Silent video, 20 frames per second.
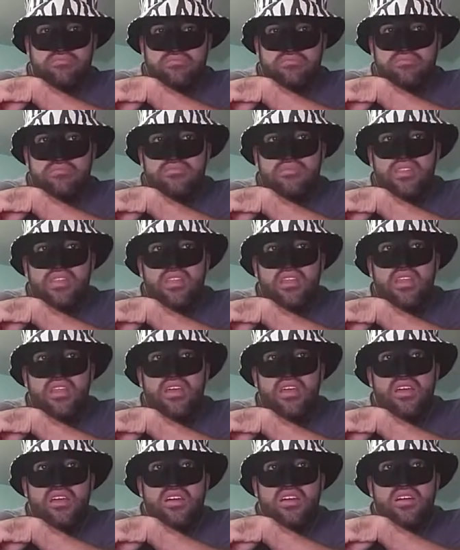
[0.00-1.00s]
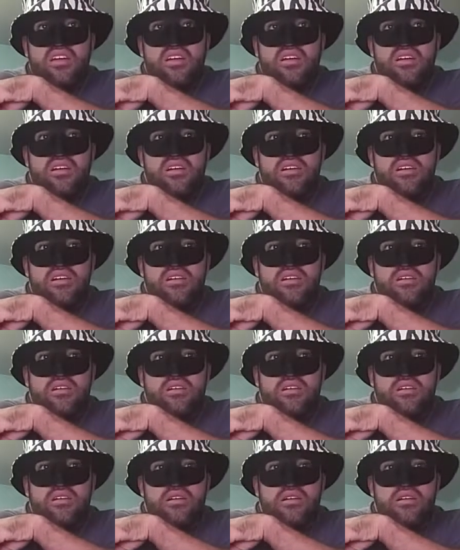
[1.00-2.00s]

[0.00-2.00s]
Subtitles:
Nobody speaks.